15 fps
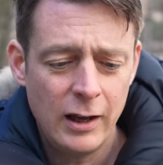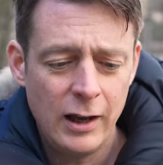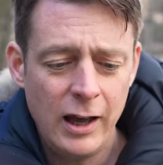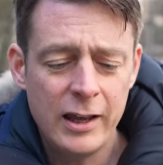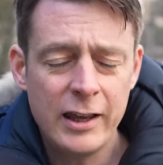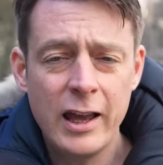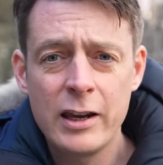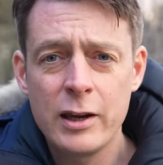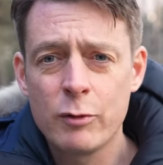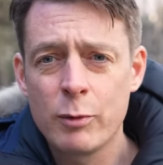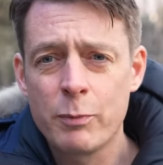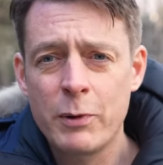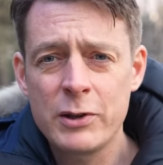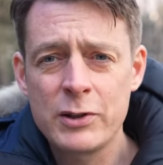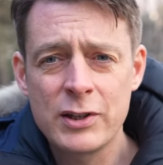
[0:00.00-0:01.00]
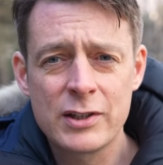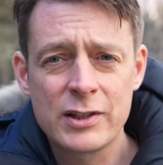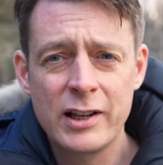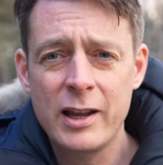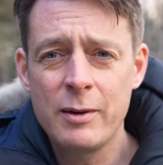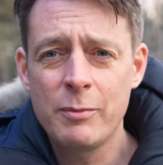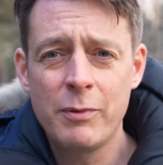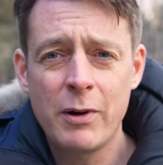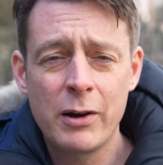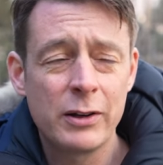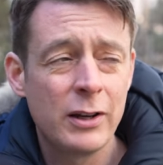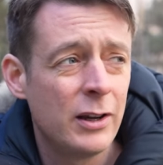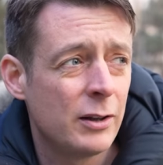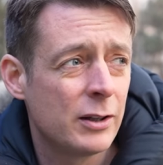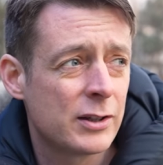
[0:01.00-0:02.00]
Again, he repeats this claim about
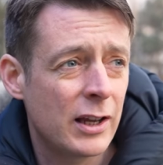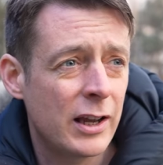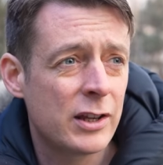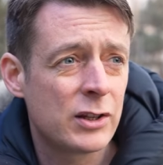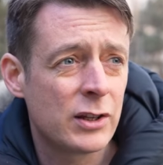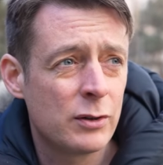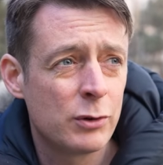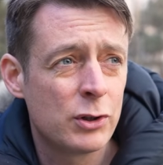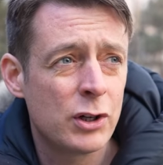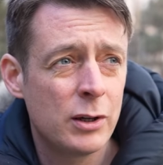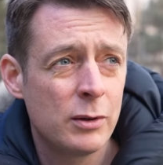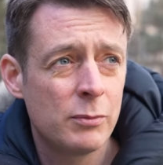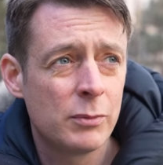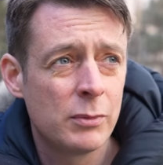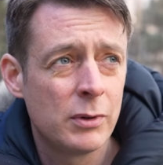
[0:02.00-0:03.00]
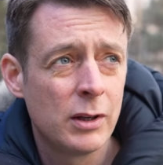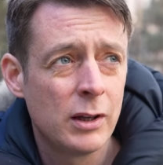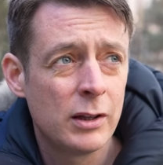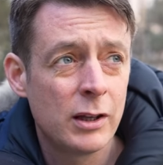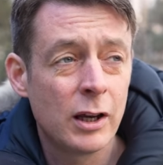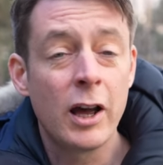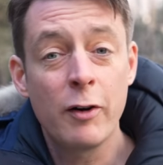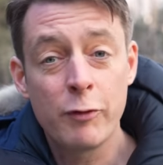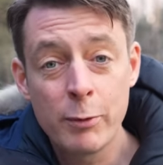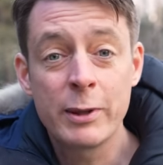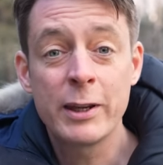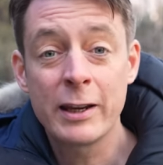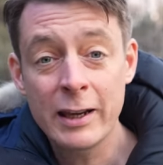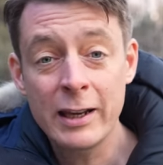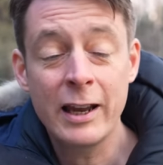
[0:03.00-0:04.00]
Zelensky regime, the government,
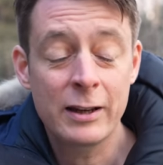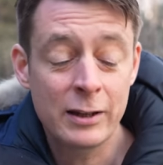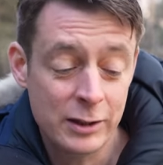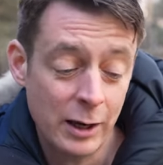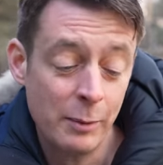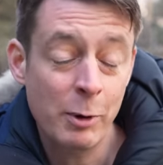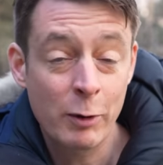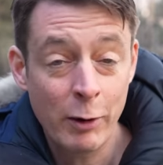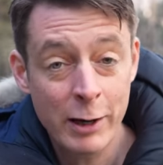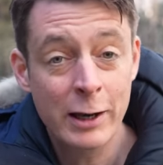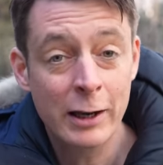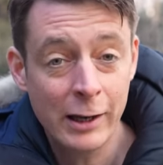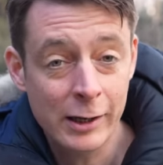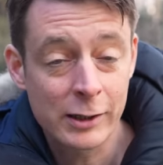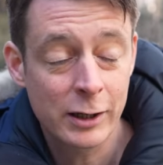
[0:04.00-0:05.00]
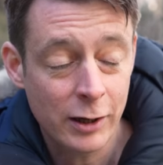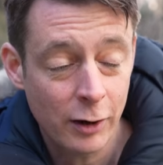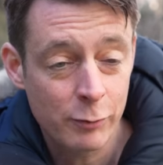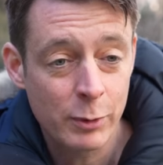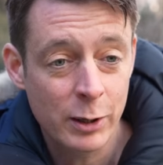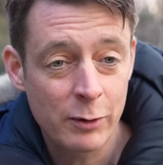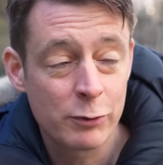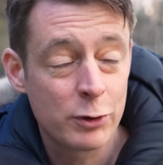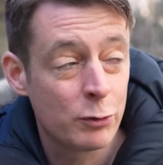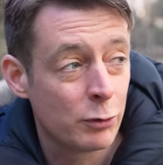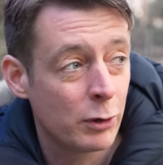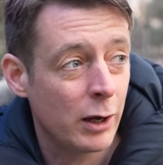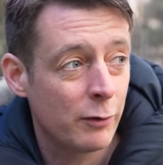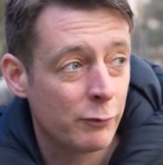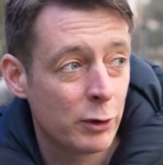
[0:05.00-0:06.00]
the democratically elected government
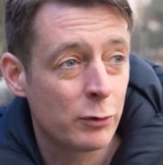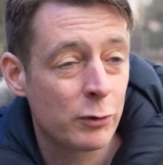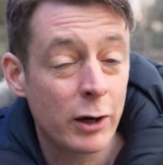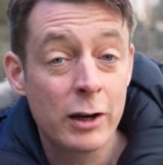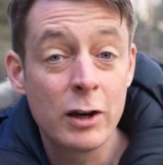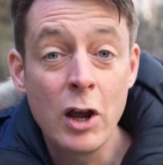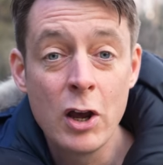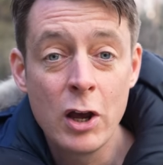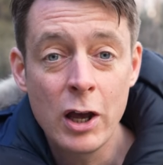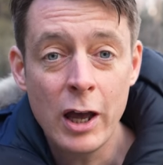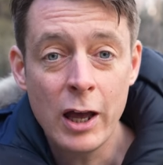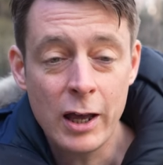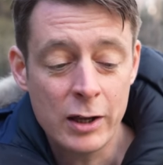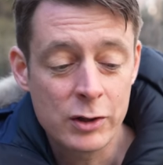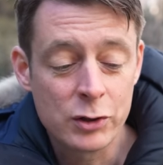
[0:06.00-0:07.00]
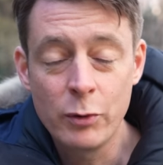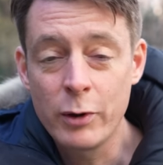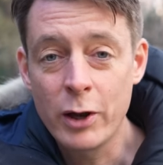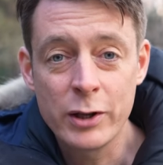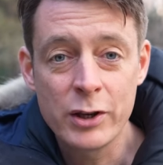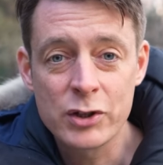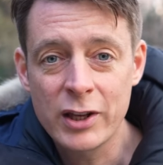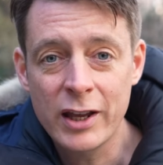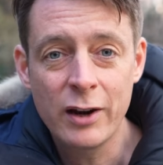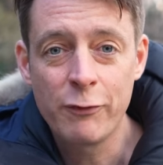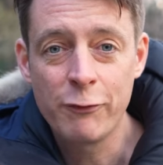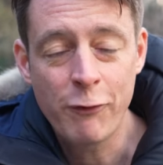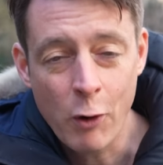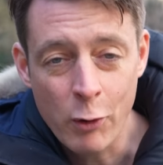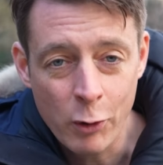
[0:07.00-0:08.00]
of Ukraine is doing all this to get a
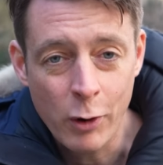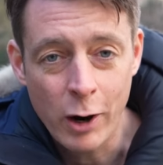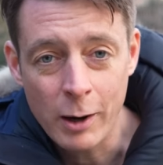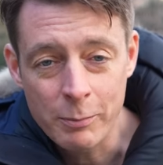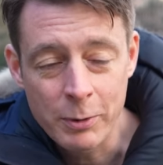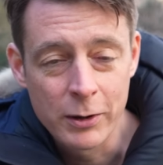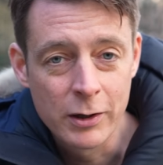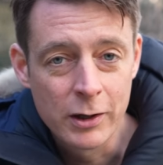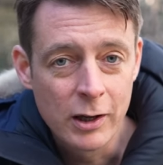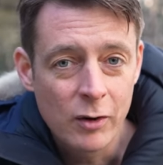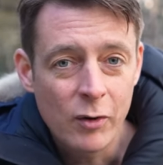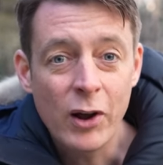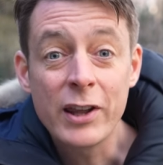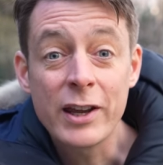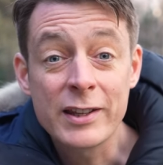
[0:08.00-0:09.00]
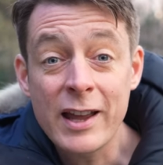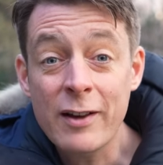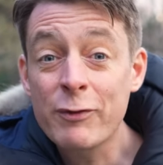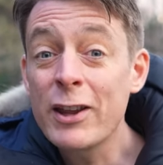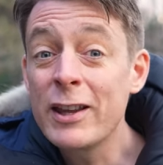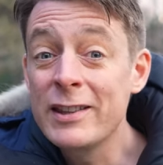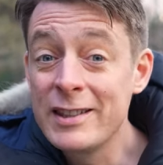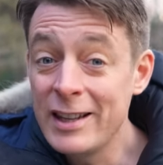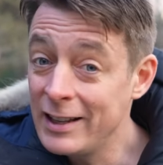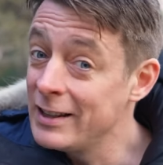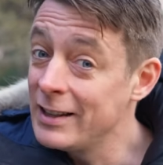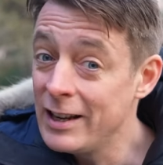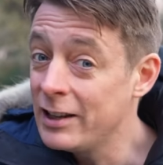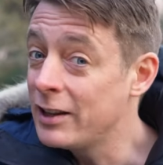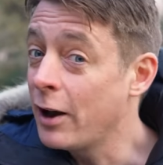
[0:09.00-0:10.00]
photo op. While they definitely didn't
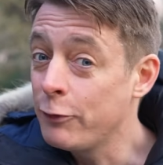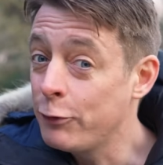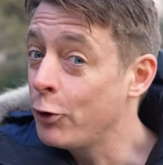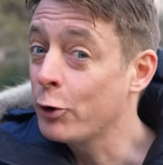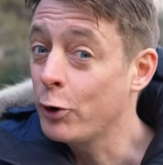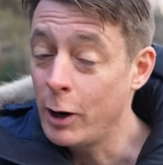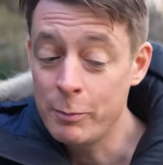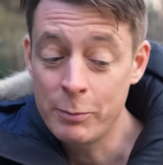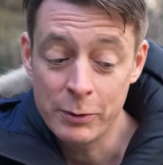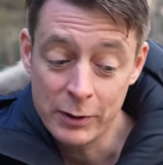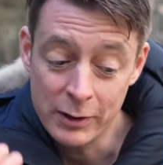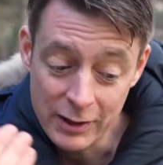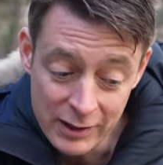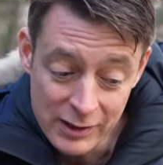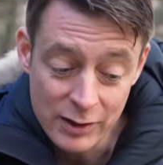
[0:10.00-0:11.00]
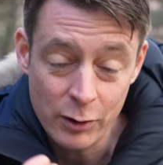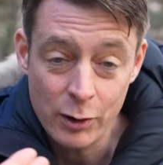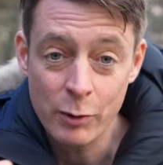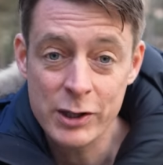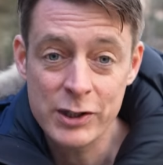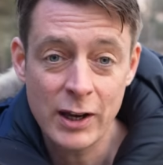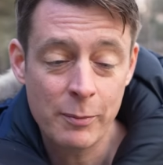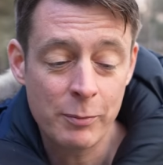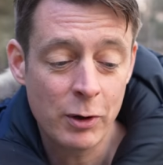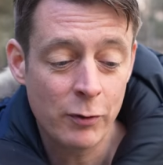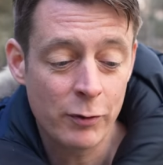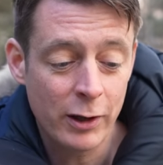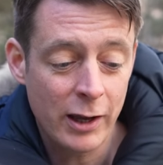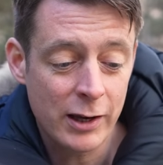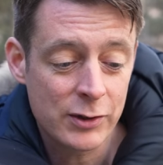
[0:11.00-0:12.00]
need that photo op, considering what's happened over
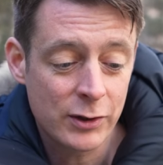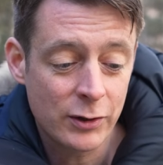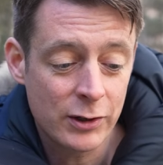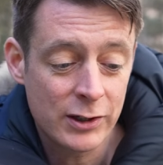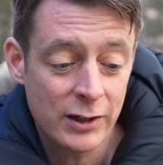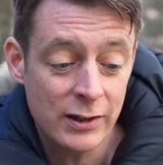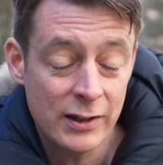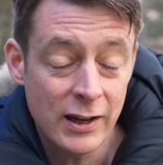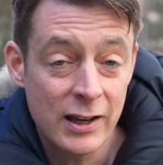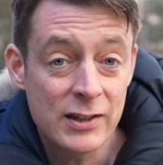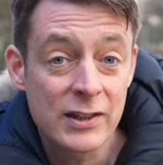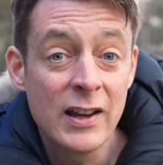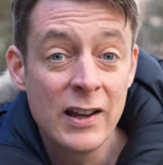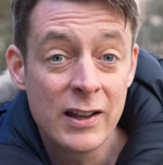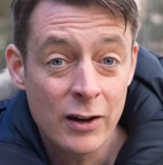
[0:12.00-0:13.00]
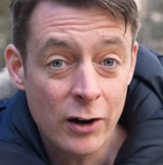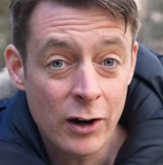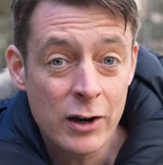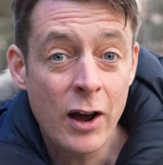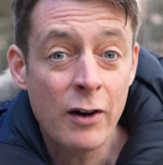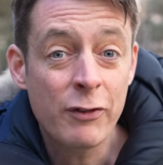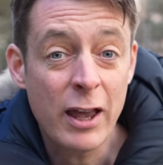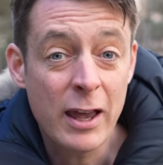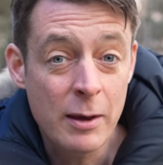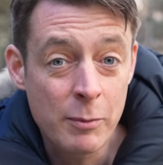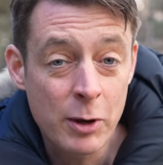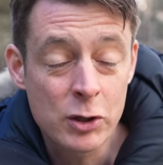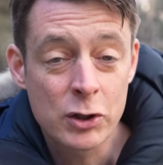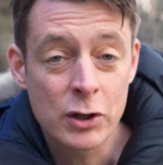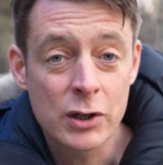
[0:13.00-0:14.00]
the last 13 days, there are enough
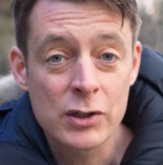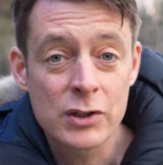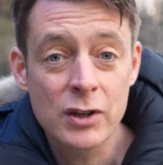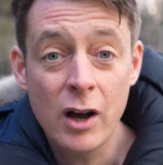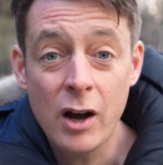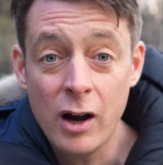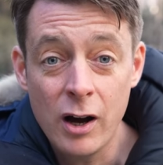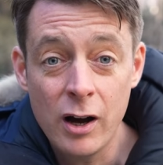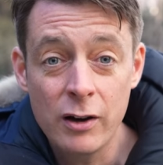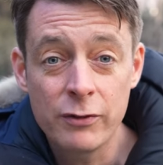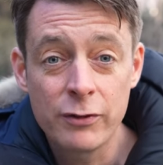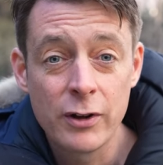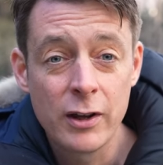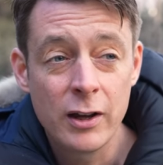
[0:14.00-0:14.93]
images of